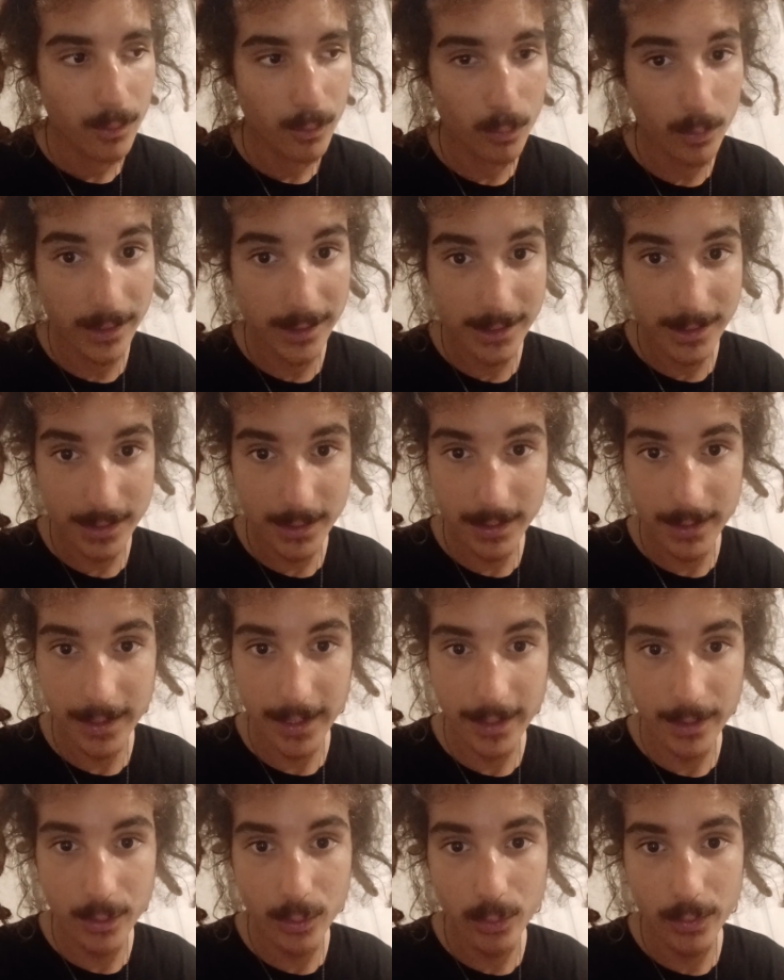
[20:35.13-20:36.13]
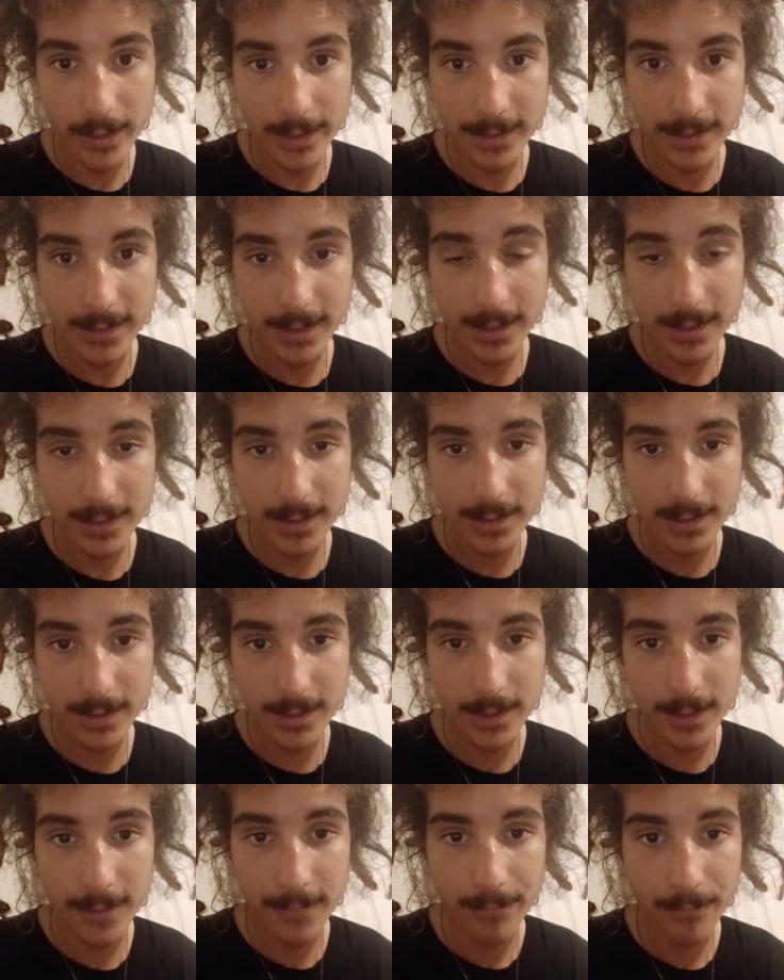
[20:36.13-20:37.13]
which they do
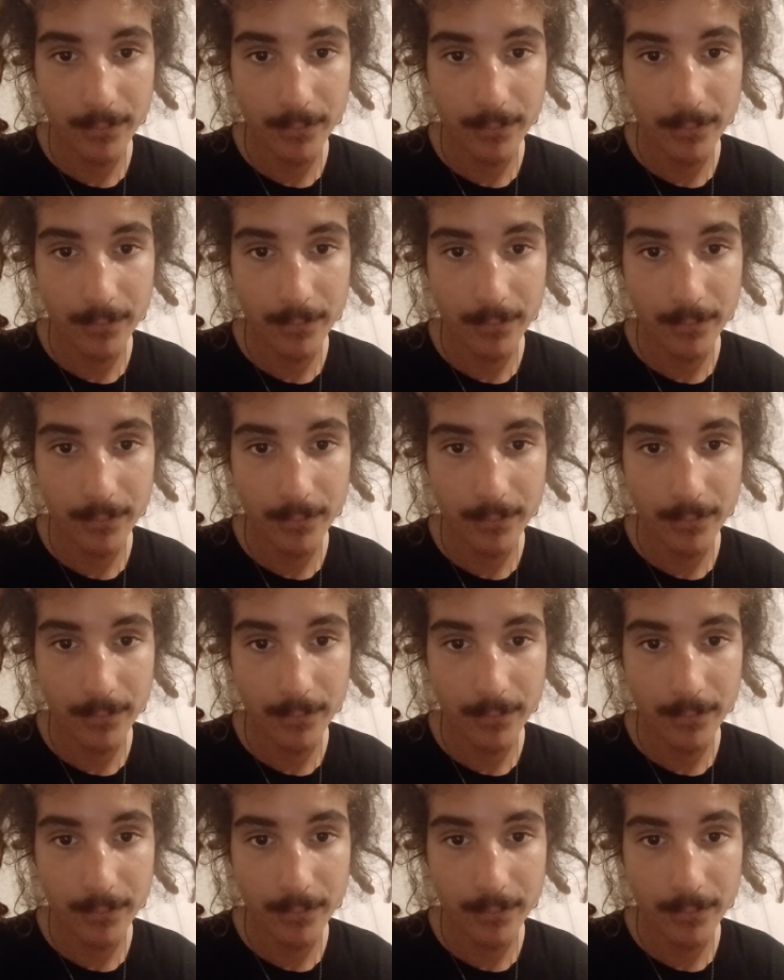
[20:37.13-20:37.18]
exist